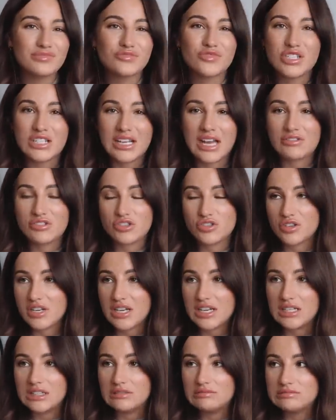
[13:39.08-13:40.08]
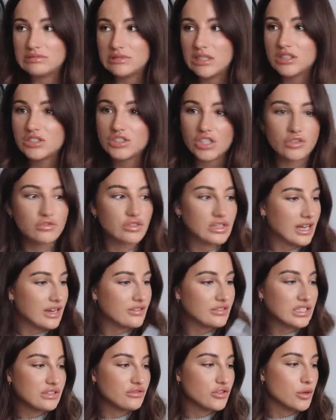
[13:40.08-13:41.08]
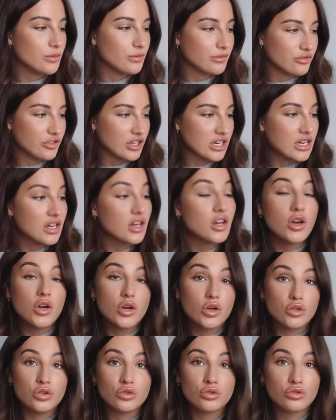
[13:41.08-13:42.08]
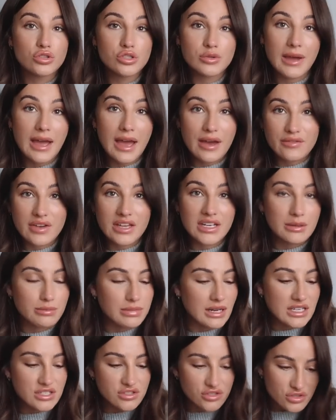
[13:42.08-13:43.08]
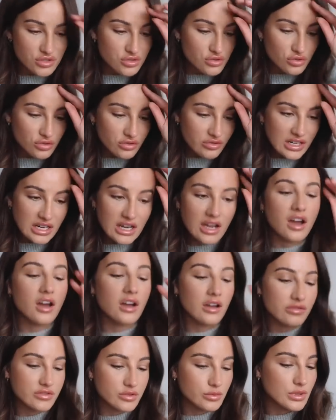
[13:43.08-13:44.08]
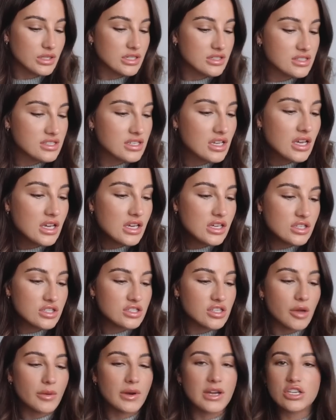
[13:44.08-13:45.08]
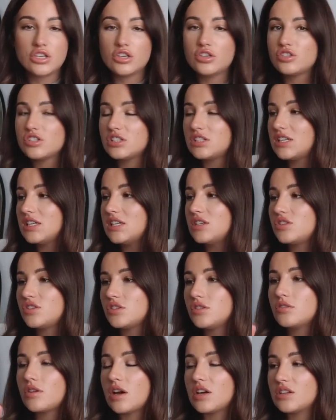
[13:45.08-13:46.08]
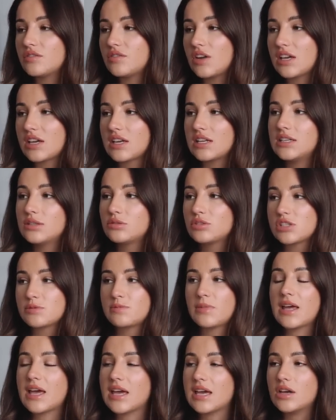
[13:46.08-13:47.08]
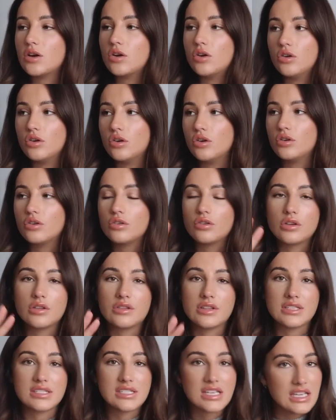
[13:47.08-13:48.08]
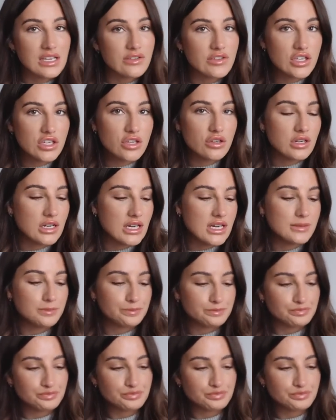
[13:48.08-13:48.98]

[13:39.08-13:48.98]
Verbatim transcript: really have a tree i don't really have any room for it nor do i have any place to store it afterwards so i usually do kind of like a little display on the tv unit